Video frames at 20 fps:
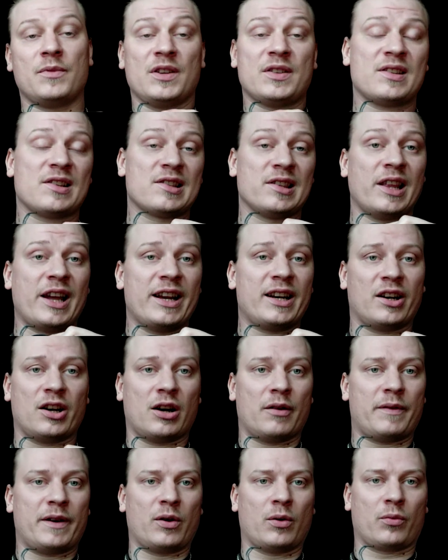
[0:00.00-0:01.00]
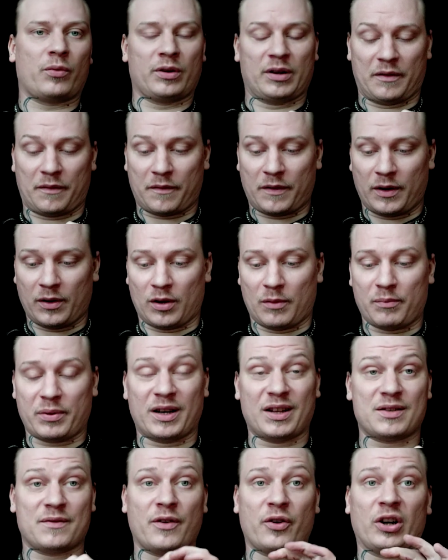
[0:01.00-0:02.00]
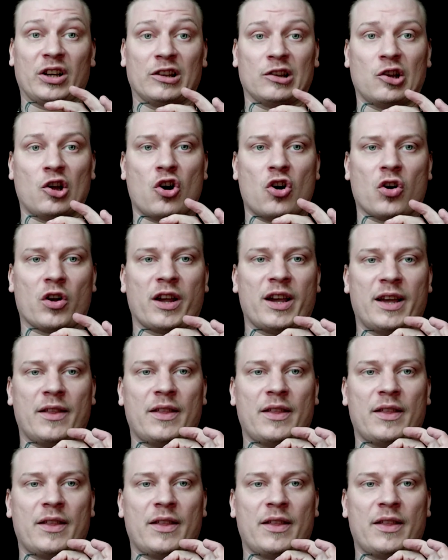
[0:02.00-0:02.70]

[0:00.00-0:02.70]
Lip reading: This is light enough, I don't really feel it, but it's very long,